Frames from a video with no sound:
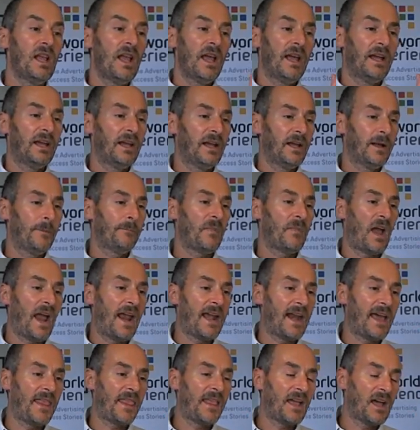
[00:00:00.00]

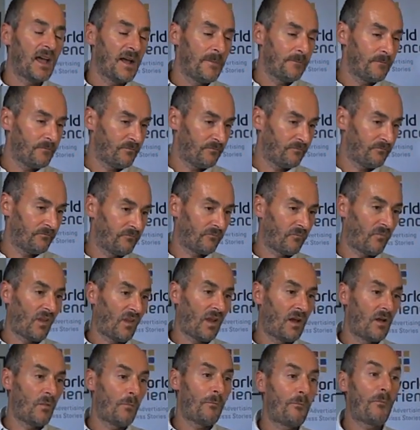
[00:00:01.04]
Another
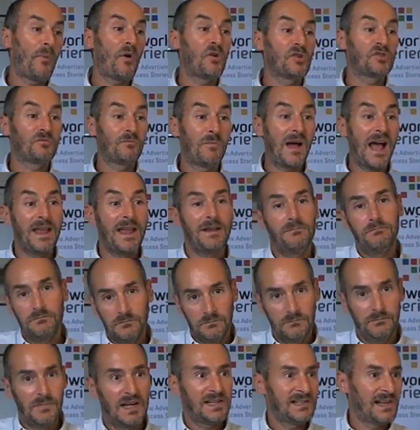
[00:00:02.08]
post by
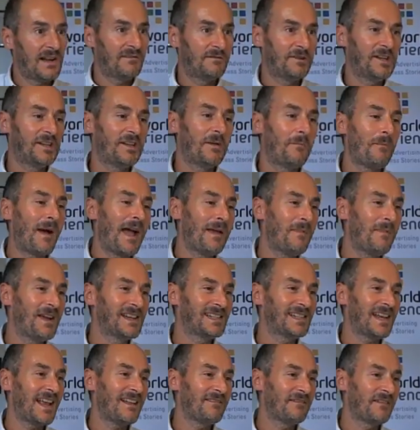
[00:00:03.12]
myself, written by
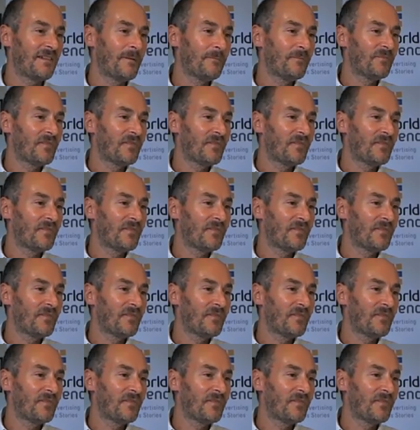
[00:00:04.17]
myself,